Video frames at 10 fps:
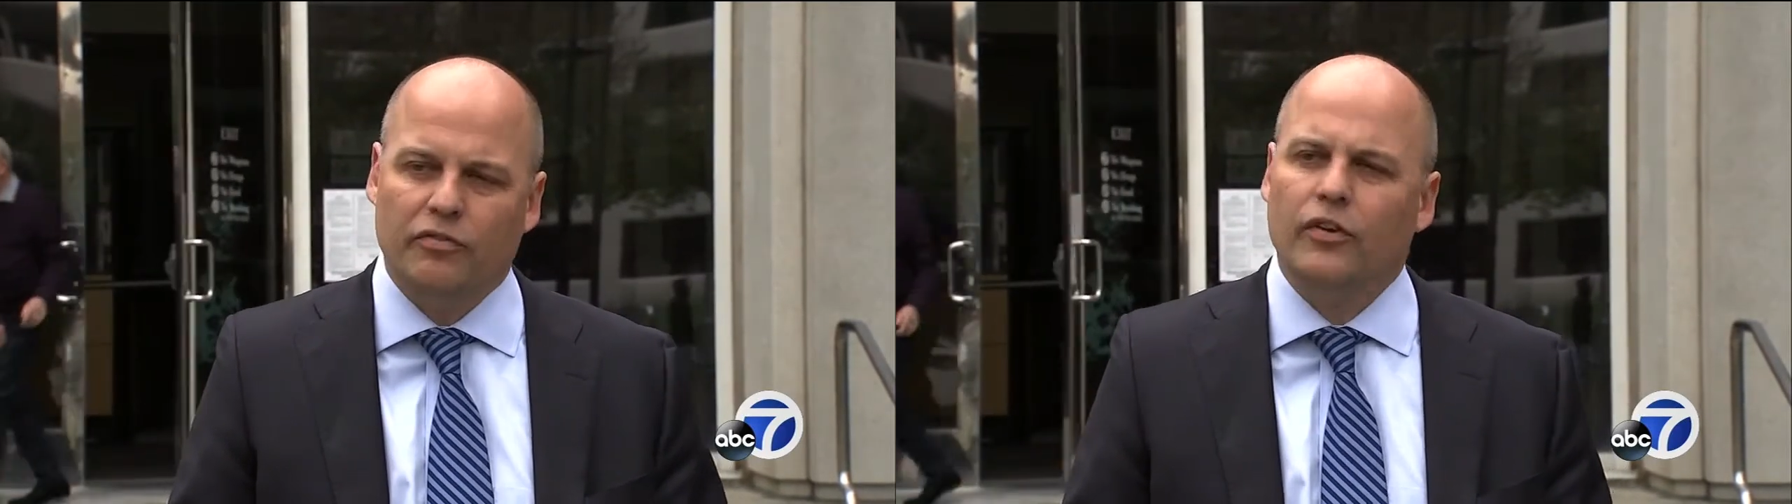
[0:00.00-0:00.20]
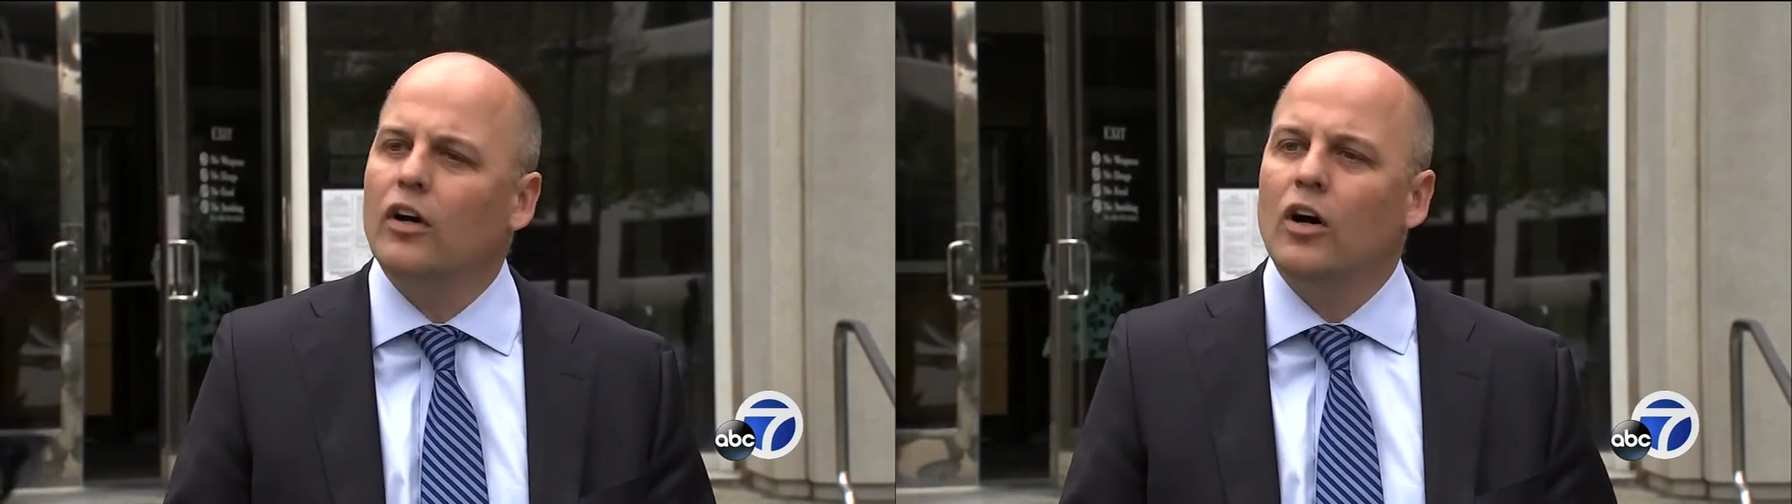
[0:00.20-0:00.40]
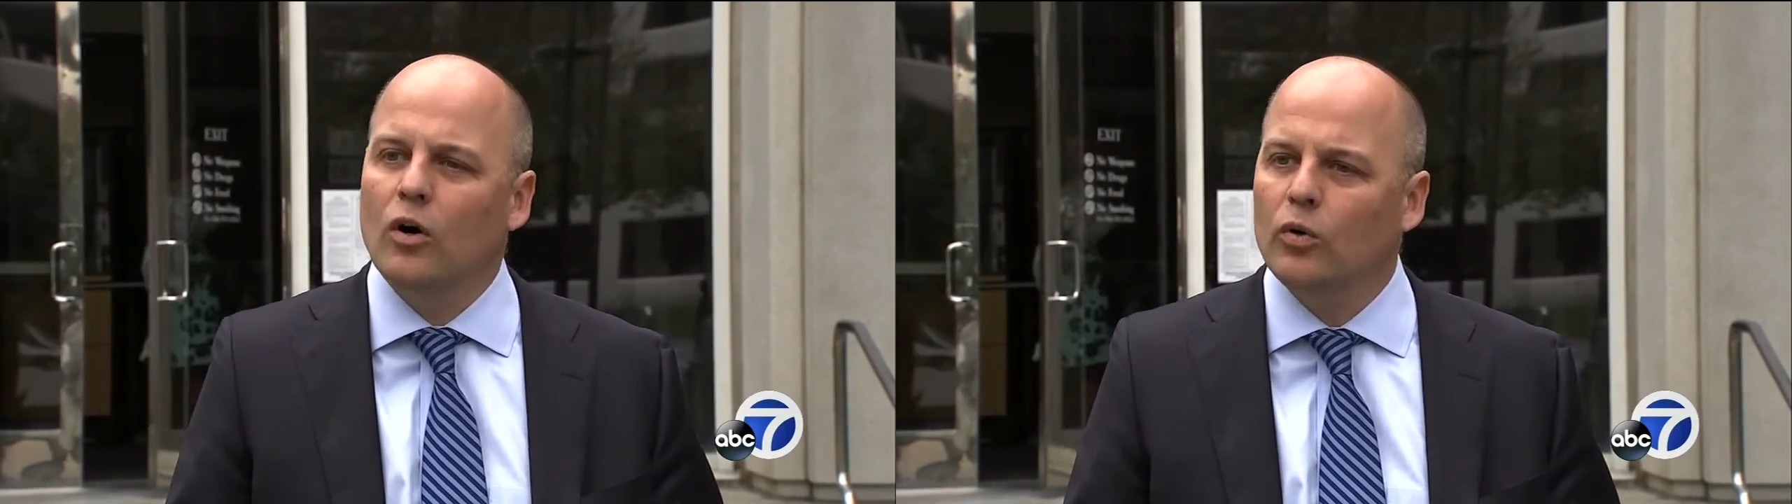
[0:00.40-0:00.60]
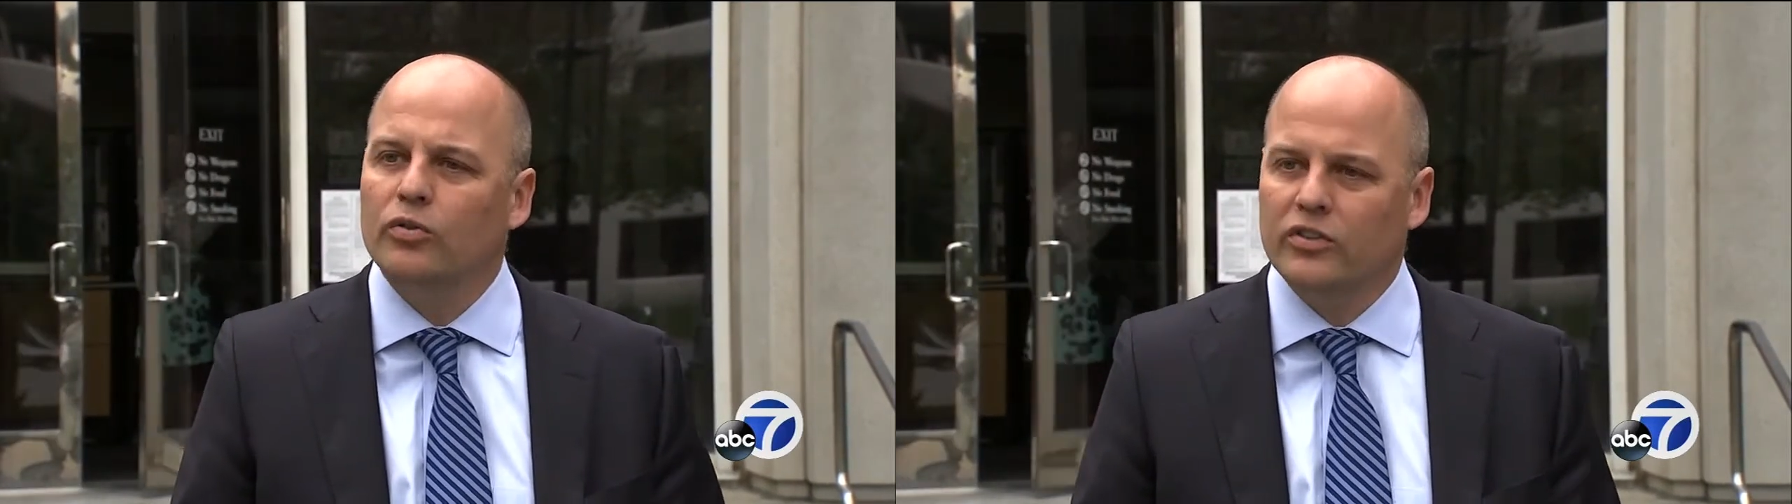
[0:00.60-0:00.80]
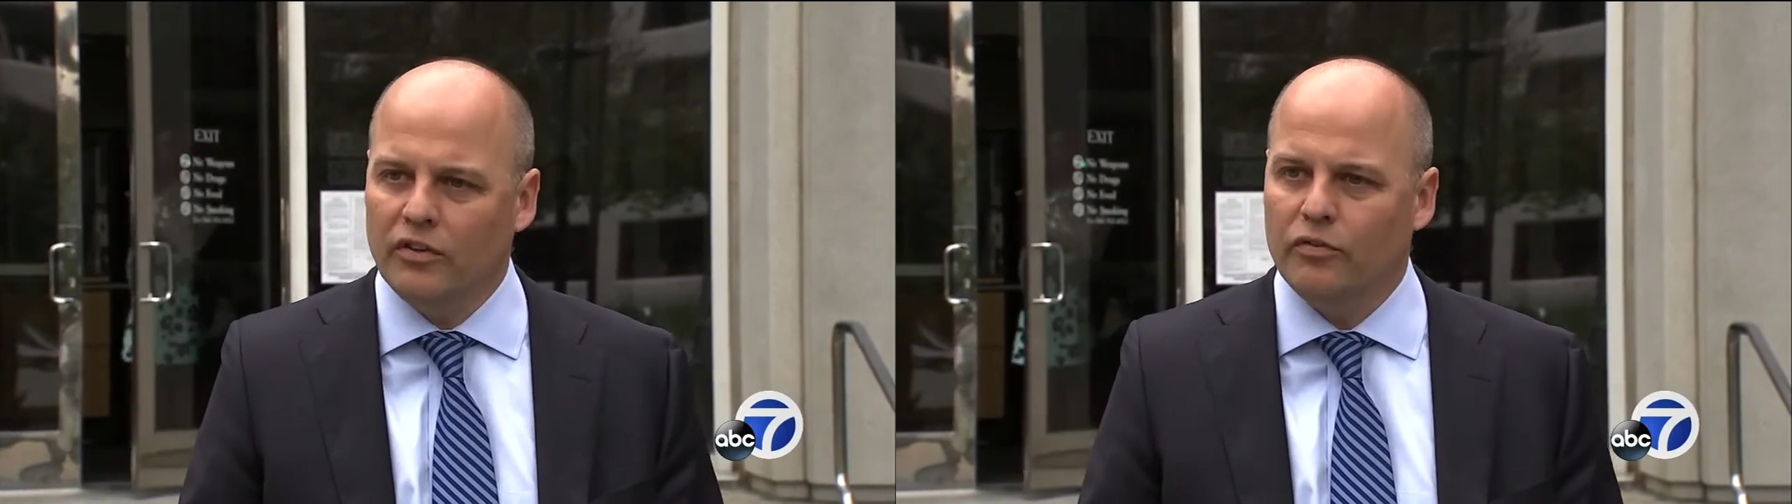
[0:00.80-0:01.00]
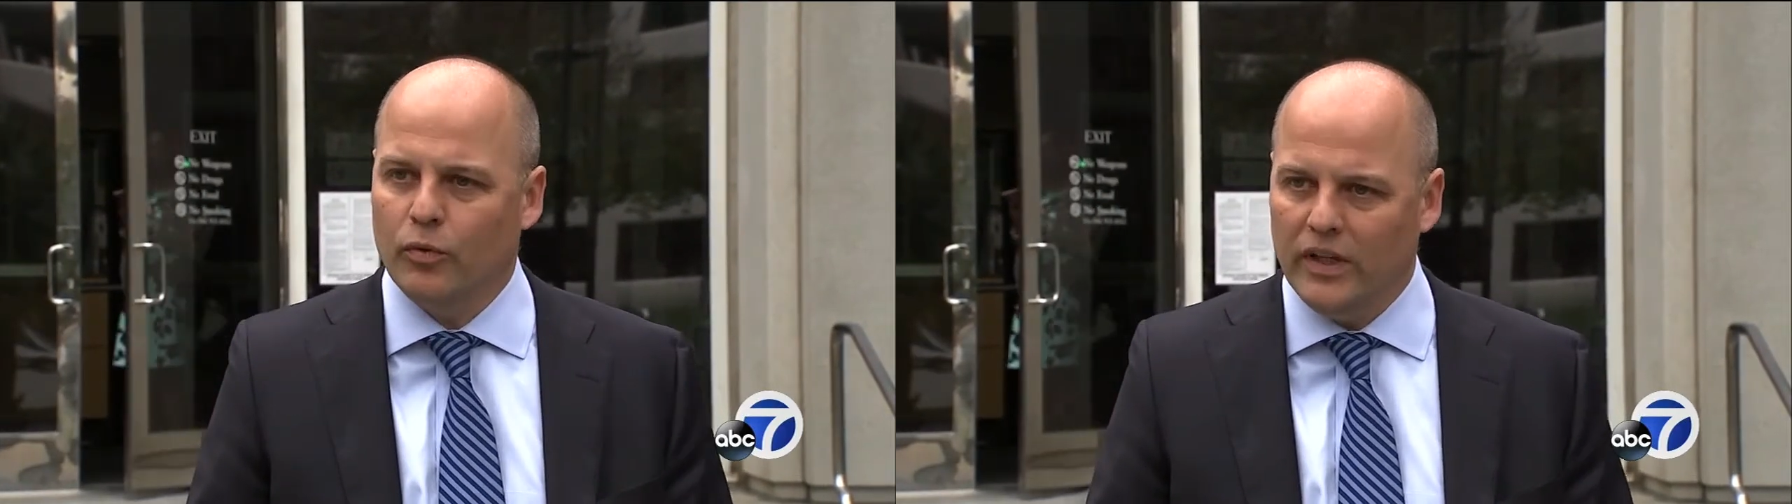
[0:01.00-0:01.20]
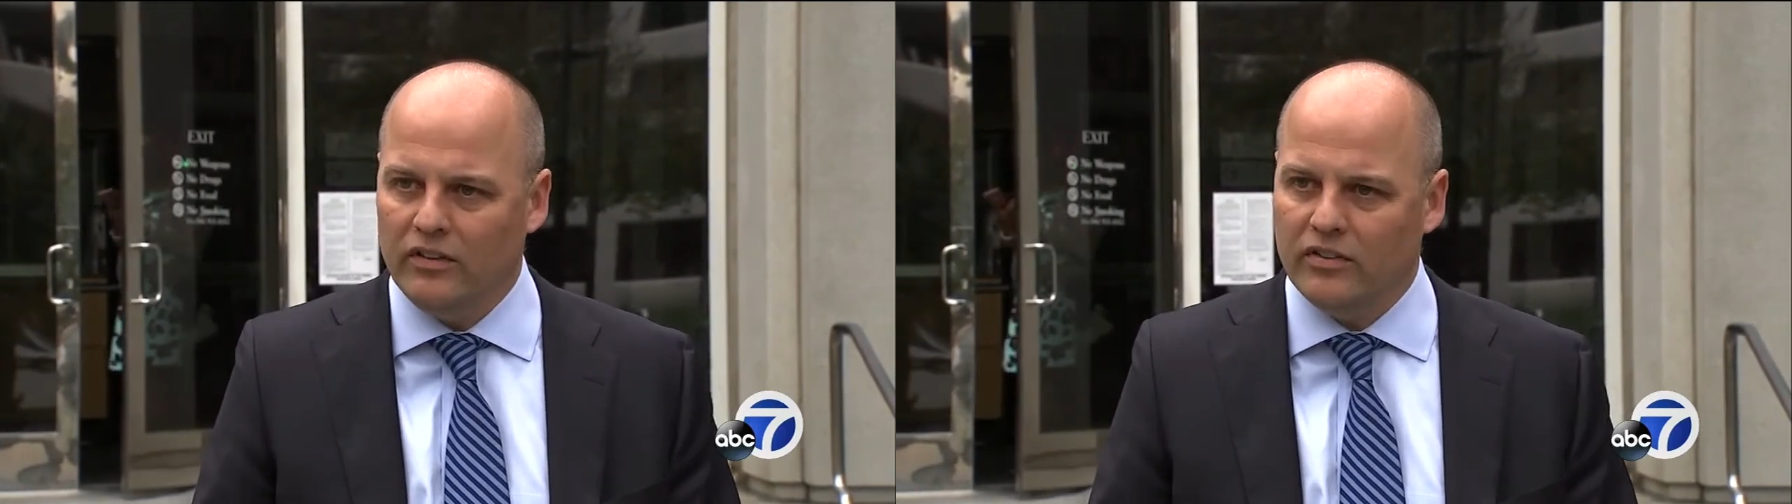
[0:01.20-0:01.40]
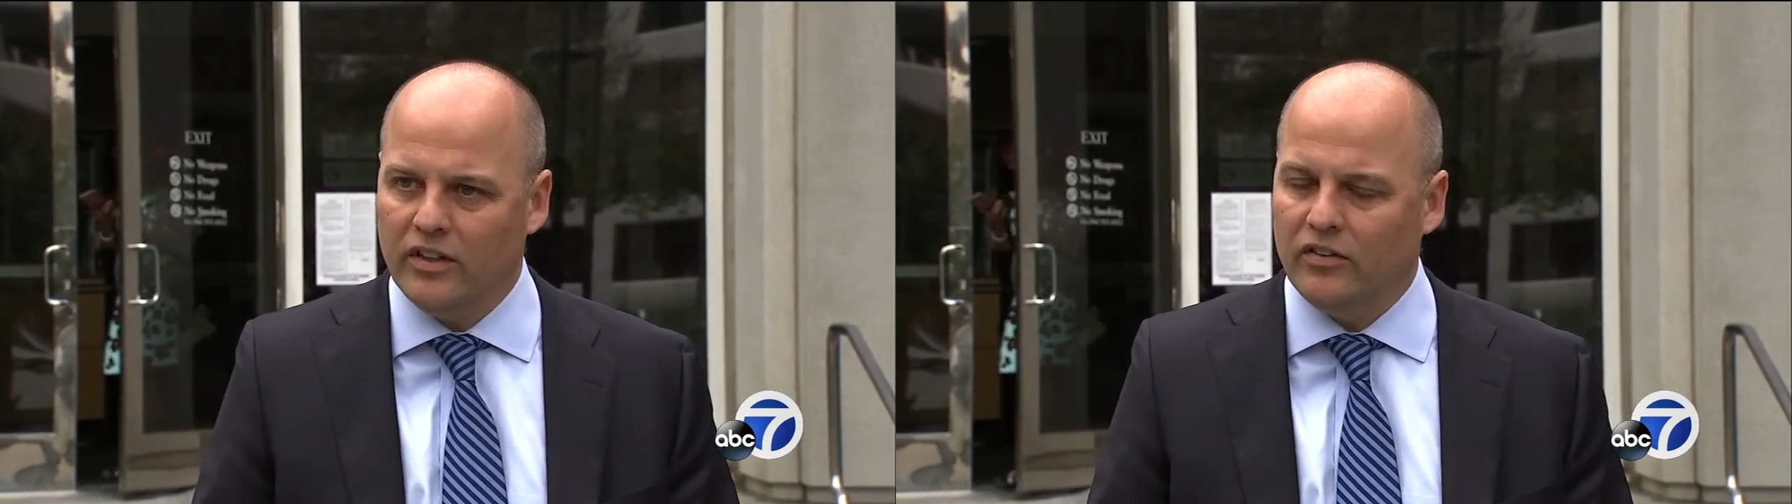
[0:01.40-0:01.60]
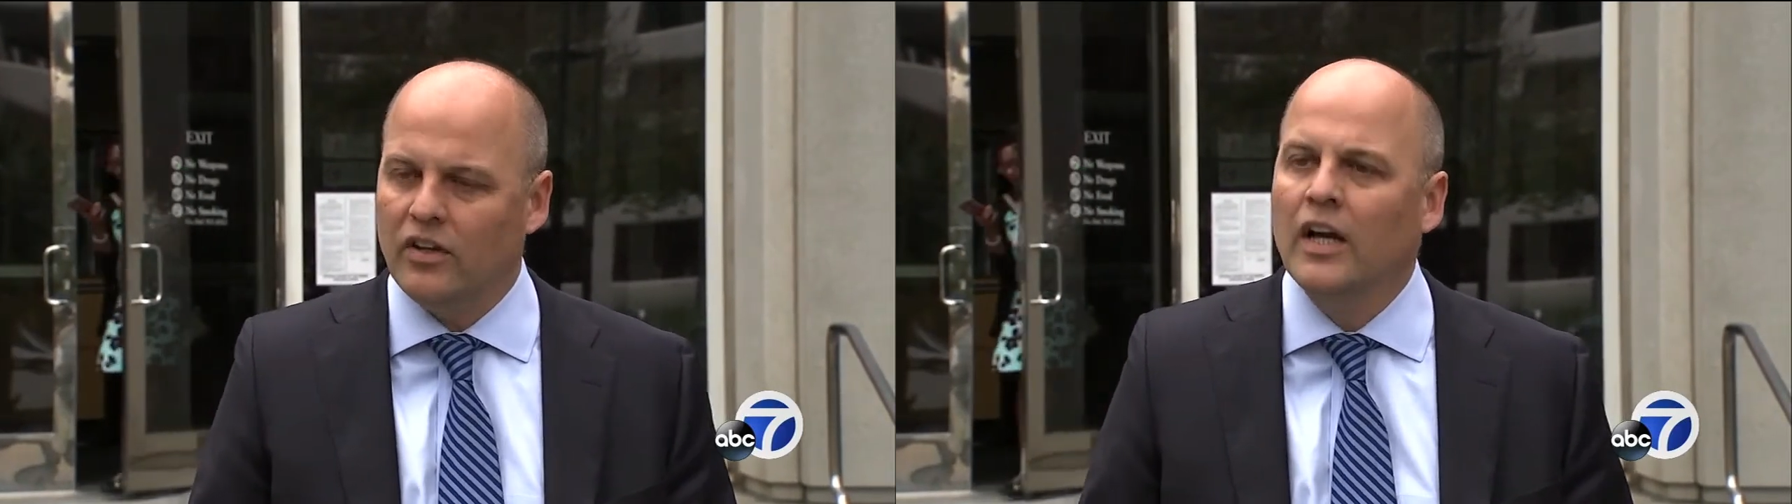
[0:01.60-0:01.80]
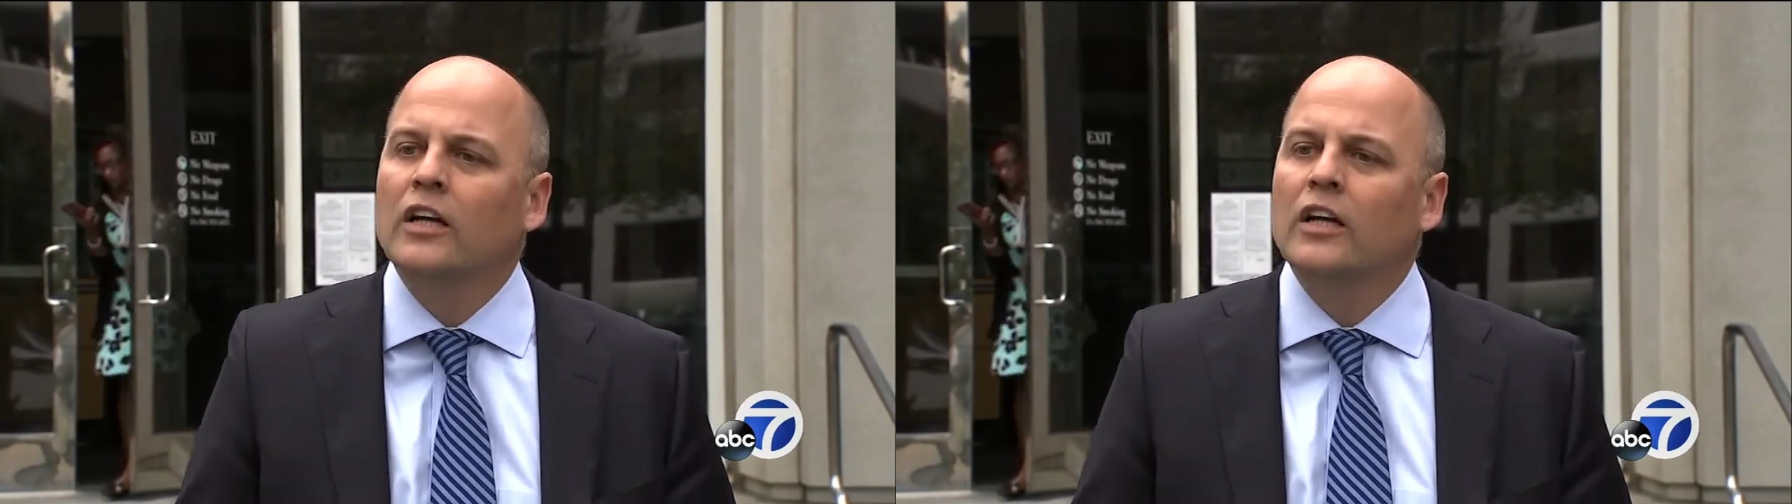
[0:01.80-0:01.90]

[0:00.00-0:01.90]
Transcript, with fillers: for a host of reasons,